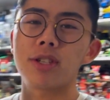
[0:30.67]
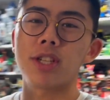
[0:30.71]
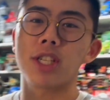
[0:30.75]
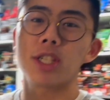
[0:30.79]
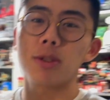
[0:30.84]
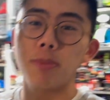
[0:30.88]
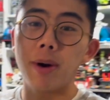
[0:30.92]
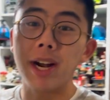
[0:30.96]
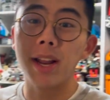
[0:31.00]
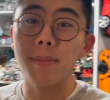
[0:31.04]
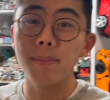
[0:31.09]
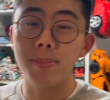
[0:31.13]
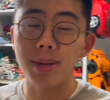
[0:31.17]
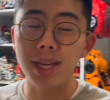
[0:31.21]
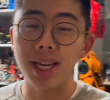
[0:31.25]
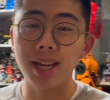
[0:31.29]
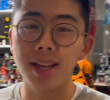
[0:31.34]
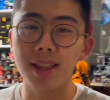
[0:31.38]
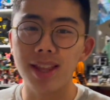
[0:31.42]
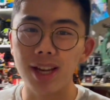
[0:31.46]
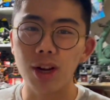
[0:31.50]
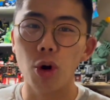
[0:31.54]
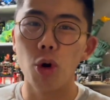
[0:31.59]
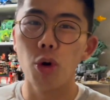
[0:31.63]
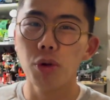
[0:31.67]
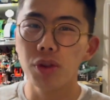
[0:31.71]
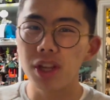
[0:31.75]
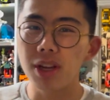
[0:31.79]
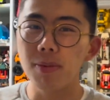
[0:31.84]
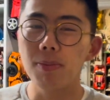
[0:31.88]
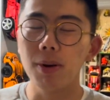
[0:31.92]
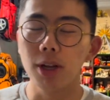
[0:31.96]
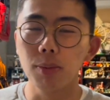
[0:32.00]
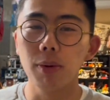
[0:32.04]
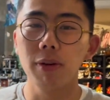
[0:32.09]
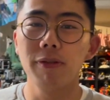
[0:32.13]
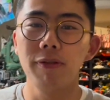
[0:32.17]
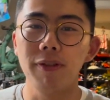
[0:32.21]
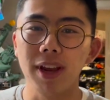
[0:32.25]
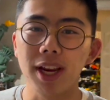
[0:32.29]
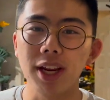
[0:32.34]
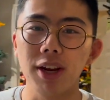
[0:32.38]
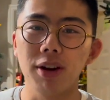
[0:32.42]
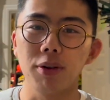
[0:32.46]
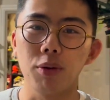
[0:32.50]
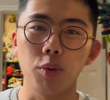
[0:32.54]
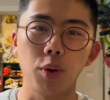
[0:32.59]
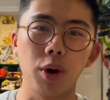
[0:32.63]
despite it being the only buildable
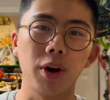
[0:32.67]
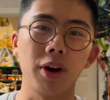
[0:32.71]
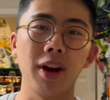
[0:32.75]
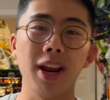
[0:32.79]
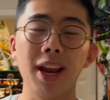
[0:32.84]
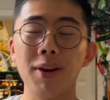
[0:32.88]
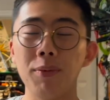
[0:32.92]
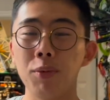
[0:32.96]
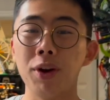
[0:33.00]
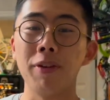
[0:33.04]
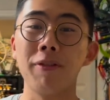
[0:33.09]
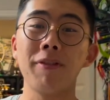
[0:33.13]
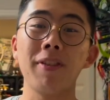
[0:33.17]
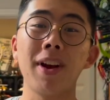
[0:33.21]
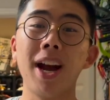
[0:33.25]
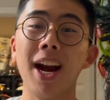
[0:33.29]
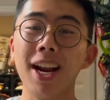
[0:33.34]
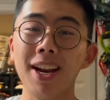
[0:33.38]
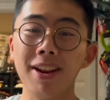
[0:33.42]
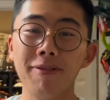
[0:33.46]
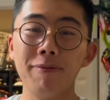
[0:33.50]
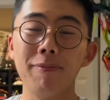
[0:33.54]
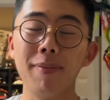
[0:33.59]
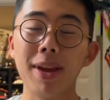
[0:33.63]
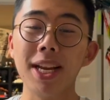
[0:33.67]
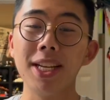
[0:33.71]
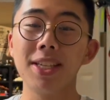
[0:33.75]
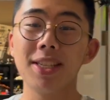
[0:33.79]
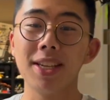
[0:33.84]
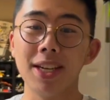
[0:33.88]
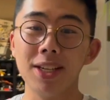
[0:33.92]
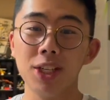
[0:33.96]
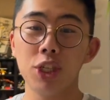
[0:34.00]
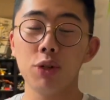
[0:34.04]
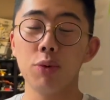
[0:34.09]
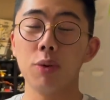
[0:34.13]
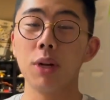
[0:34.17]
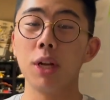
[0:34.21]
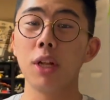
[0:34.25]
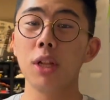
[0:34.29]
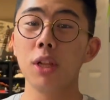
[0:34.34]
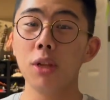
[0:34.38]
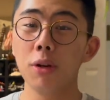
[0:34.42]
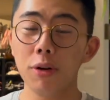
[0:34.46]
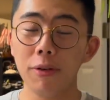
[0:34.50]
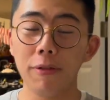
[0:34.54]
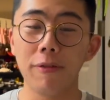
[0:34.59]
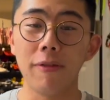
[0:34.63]
figure where it would have kind of made sense to
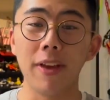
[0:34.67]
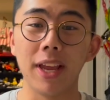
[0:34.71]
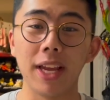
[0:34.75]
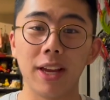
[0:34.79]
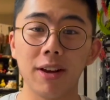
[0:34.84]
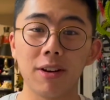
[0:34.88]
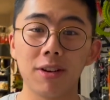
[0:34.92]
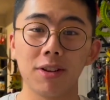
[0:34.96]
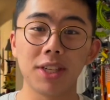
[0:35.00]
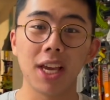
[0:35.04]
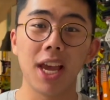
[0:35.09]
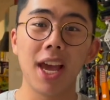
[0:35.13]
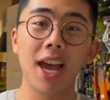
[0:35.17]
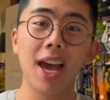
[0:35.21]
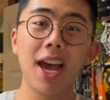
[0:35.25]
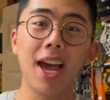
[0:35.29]
include figures,